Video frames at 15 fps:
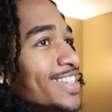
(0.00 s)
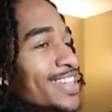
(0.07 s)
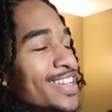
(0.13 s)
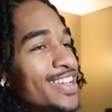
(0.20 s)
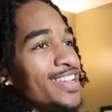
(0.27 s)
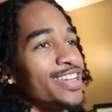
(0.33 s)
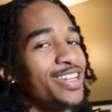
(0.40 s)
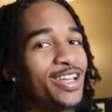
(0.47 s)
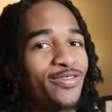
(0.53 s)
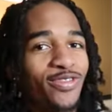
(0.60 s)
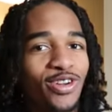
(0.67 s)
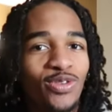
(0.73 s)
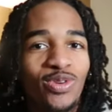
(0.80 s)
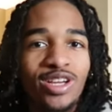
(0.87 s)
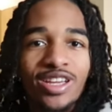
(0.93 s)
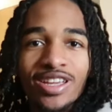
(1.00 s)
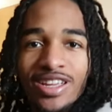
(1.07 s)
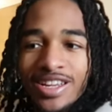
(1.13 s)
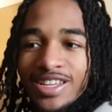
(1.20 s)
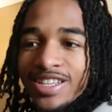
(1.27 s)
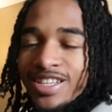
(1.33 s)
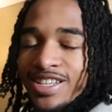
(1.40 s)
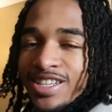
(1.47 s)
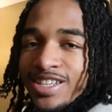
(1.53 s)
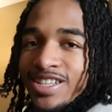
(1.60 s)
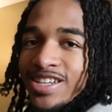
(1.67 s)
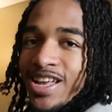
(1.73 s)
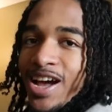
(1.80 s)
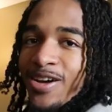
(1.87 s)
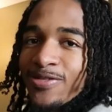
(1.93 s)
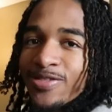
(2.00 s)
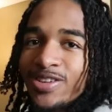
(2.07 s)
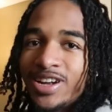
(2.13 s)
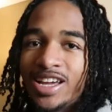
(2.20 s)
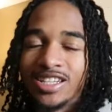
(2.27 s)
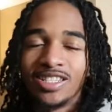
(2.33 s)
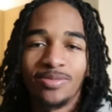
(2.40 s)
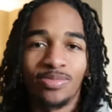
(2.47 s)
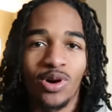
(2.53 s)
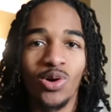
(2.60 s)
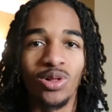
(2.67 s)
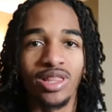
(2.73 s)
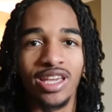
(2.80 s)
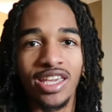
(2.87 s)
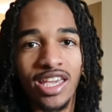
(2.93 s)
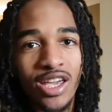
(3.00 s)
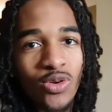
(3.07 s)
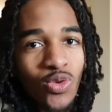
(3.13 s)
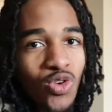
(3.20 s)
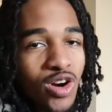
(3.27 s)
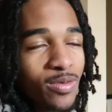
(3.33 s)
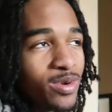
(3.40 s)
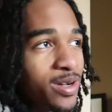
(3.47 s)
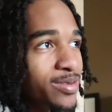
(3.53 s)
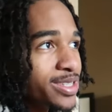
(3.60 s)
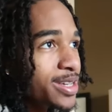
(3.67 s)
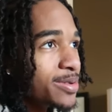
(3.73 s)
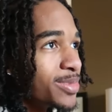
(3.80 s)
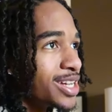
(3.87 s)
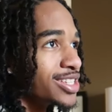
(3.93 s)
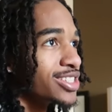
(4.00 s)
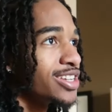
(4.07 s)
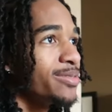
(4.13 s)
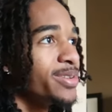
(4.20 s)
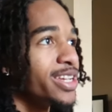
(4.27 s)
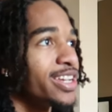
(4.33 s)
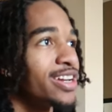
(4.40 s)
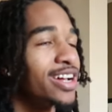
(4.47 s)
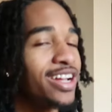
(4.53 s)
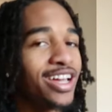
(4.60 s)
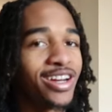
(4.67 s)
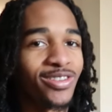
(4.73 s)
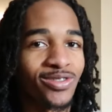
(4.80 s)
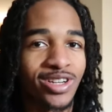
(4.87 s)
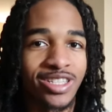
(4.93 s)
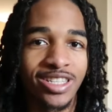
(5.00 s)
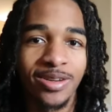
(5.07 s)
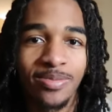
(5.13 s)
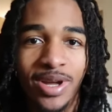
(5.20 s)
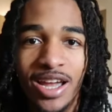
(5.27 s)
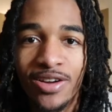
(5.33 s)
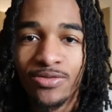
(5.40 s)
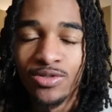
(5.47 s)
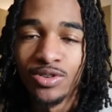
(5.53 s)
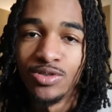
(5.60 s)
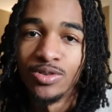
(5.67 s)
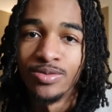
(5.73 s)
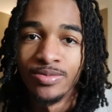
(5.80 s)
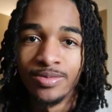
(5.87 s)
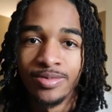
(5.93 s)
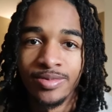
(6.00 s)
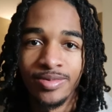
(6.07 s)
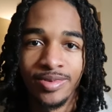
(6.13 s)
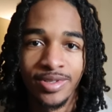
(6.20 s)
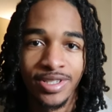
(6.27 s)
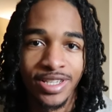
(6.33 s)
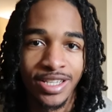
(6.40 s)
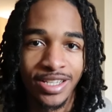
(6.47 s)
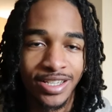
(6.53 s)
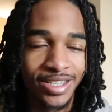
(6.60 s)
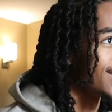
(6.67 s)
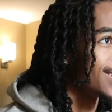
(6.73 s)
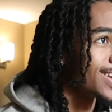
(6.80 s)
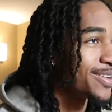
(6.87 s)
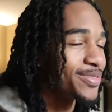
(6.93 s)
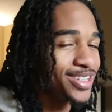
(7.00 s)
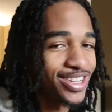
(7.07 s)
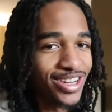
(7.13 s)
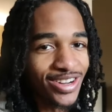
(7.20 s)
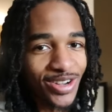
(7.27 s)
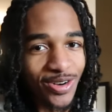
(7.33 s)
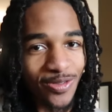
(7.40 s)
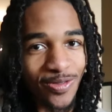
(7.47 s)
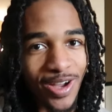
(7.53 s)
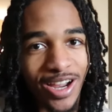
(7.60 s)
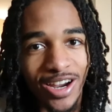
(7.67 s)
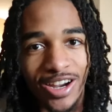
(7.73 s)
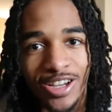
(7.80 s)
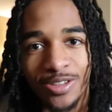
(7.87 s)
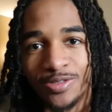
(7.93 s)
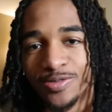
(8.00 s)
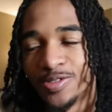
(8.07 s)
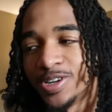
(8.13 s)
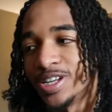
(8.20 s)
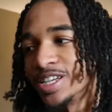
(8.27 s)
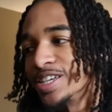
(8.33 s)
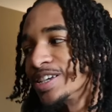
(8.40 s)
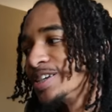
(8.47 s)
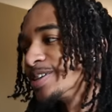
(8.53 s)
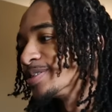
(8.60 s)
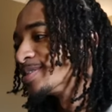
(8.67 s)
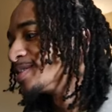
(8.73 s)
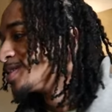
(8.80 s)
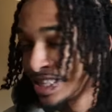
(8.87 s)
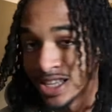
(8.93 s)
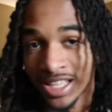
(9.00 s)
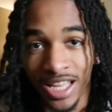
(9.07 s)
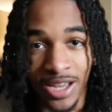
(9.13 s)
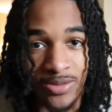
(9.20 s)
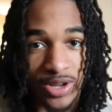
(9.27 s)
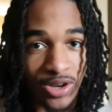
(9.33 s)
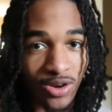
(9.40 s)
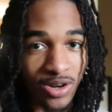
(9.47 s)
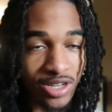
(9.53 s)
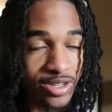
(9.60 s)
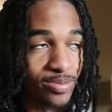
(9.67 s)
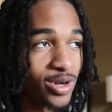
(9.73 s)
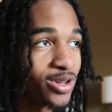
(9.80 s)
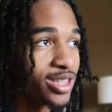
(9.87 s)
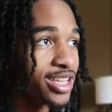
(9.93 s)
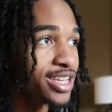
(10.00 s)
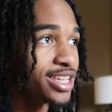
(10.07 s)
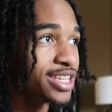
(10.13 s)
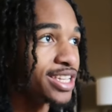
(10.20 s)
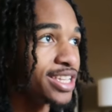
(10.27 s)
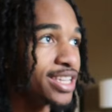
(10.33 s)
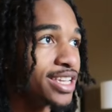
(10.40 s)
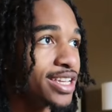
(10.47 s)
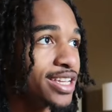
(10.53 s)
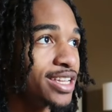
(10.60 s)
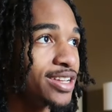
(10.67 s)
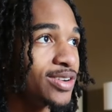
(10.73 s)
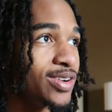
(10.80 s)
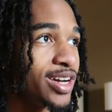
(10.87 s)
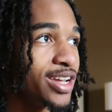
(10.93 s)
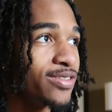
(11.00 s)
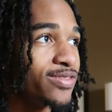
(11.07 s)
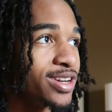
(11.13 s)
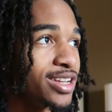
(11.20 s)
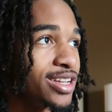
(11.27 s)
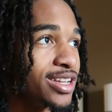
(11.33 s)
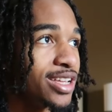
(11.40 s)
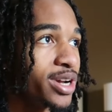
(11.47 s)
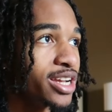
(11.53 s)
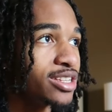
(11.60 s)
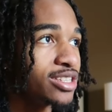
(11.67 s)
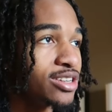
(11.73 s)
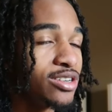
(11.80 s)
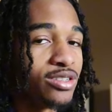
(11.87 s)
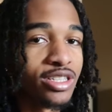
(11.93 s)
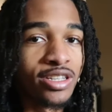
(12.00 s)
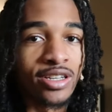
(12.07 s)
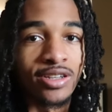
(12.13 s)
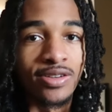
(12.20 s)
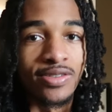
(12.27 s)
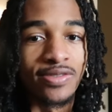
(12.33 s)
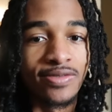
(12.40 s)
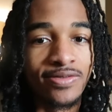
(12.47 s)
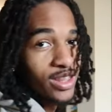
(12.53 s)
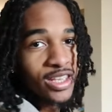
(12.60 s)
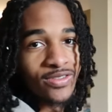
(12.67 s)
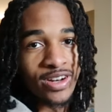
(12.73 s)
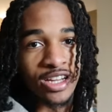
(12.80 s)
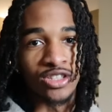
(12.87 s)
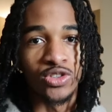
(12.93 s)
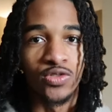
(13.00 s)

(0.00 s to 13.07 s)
It hit different when I feel that Chipotle in warm-ups in my stomach and I gotta run to the bathroom. I be trying to go to Firehouse before the game. They like, we going to Chipotle again. But they finna bring it to the hotel. We leave it at